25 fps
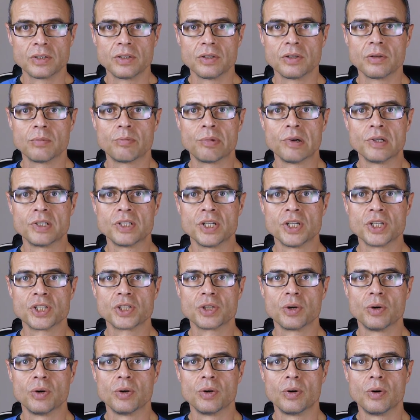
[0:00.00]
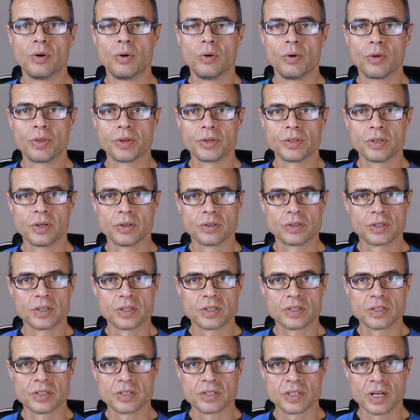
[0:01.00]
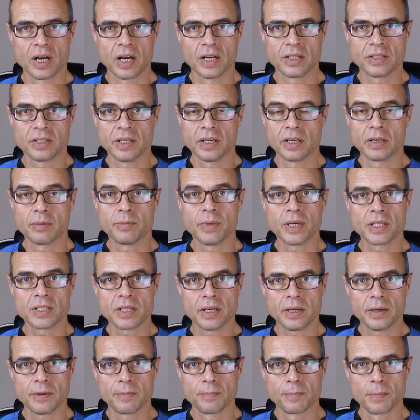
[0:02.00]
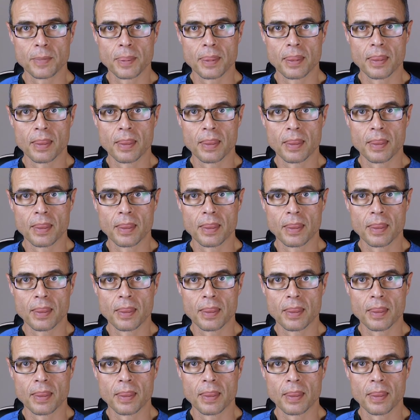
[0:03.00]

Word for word: to the British Orthodontic Society Committee